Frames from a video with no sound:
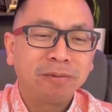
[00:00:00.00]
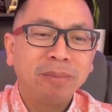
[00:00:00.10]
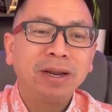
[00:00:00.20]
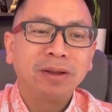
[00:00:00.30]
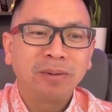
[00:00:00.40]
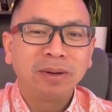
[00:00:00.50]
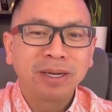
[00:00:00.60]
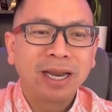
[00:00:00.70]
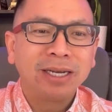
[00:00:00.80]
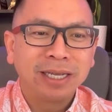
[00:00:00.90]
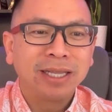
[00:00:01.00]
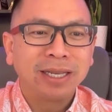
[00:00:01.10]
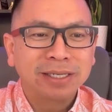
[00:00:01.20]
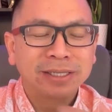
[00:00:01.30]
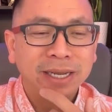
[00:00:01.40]
for me to go and kind of take the
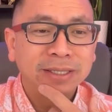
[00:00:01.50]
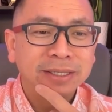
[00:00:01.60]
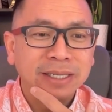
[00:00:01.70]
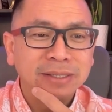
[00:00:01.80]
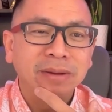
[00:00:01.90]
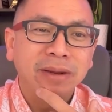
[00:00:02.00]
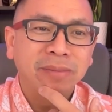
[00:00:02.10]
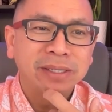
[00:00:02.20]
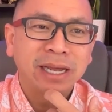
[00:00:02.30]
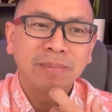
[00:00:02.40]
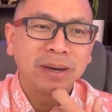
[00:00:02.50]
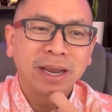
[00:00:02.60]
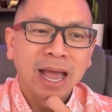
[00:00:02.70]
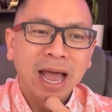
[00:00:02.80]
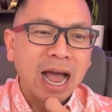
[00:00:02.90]
next stage? That's really what's happening.